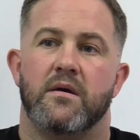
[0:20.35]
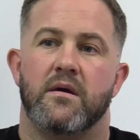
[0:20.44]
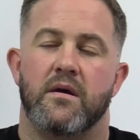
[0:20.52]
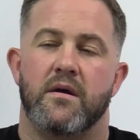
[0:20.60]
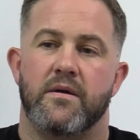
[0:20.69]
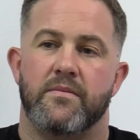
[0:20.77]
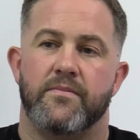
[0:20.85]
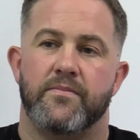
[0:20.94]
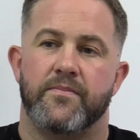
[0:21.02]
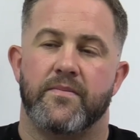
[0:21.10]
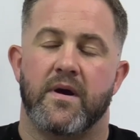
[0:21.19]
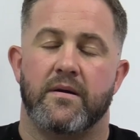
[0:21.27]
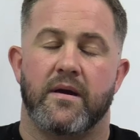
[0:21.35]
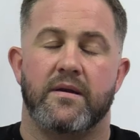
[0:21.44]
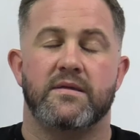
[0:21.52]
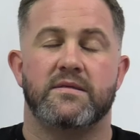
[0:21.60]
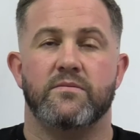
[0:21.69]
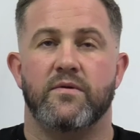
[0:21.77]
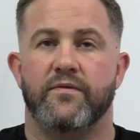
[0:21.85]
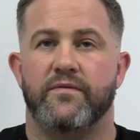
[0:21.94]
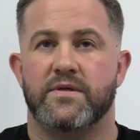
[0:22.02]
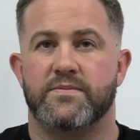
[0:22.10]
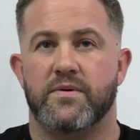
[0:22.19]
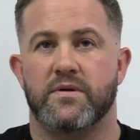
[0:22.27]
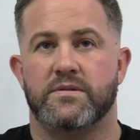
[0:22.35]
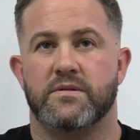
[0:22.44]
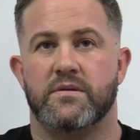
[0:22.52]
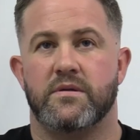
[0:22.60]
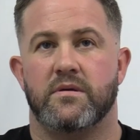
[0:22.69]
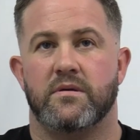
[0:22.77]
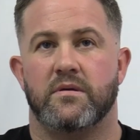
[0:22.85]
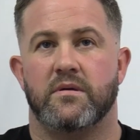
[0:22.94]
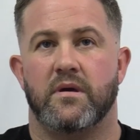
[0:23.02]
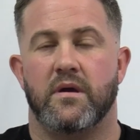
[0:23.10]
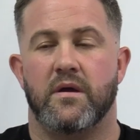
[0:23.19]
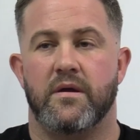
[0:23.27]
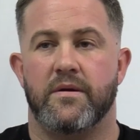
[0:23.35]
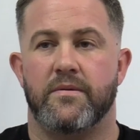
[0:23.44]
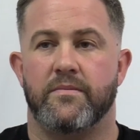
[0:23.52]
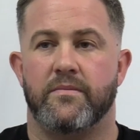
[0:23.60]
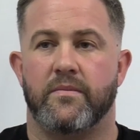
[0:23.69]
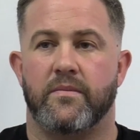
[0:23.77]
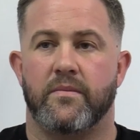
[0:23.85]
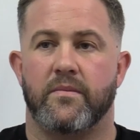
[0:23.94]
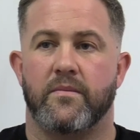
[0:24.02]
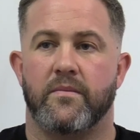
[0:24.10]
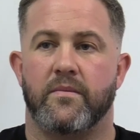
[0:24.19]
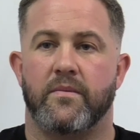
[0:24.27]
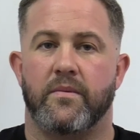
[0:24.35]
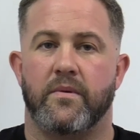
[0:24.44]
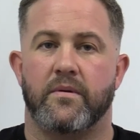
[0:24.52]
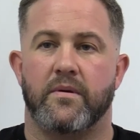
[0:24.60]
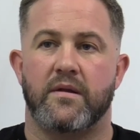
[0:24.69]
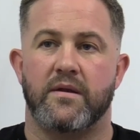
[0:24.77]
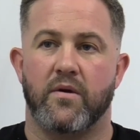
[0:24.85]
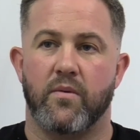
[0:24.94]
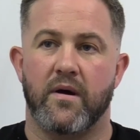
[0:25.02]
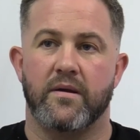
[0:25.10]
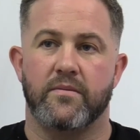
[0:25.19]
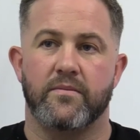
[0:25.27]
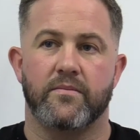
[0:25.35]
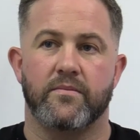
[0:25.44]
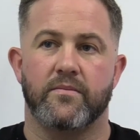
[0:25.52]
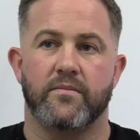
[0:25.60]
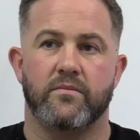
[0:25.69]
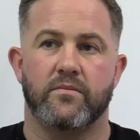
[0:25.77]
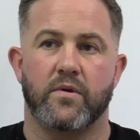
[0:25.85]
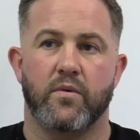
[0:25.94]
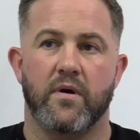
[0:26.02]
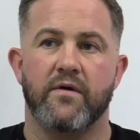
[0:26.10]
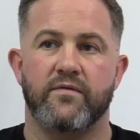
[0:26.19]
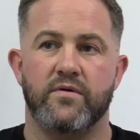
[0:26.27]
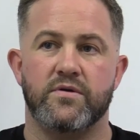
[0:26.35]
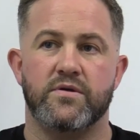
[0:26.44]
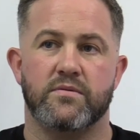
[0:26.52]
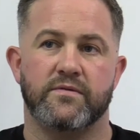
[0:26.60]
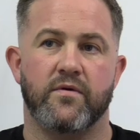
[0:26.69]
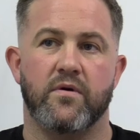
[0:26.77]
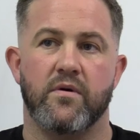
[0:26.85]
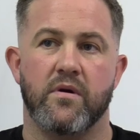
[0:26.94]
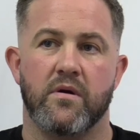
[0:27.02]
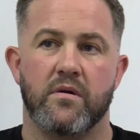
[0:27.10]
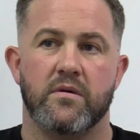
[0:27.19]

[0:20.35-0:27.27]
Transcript: I did some work for this person. Um, I did quite a few jobs for her.